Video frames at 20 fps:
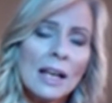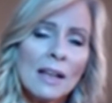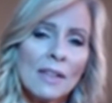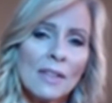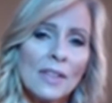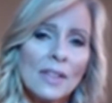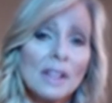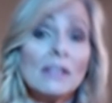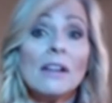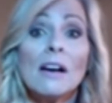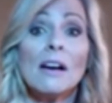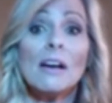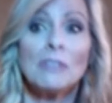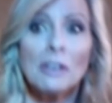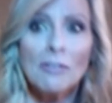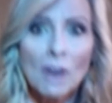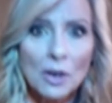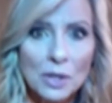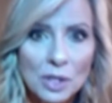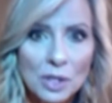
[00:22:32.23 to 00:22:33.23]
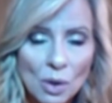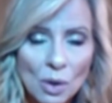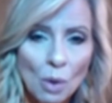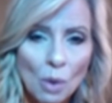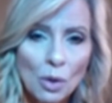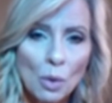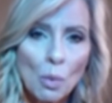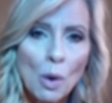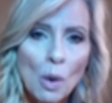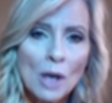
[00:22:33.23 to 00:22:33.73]
the lover of our soul,
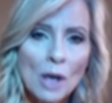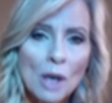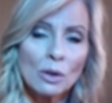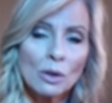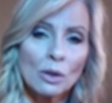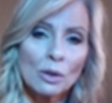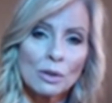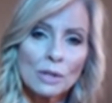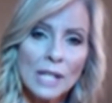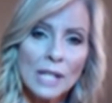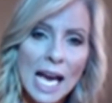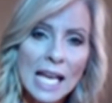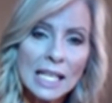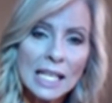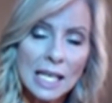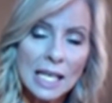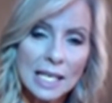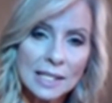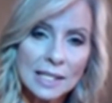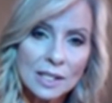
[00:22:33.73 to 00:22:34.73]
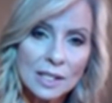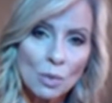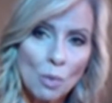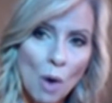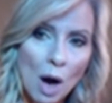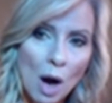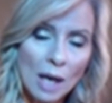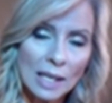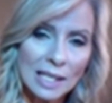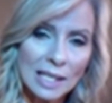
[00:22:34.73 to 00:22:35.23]
the one who created us to
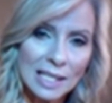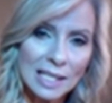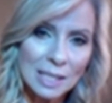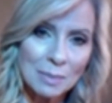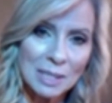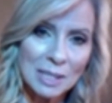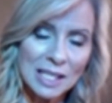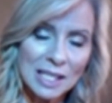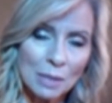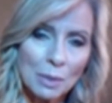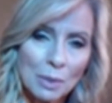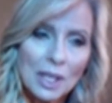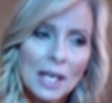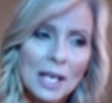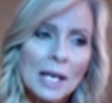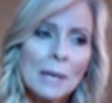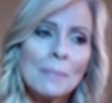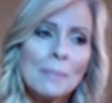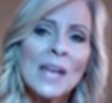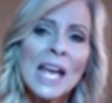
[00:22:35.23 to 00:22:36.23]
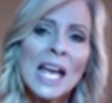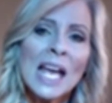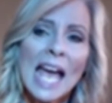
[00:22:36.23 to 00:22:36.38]
walk in intimacy with him.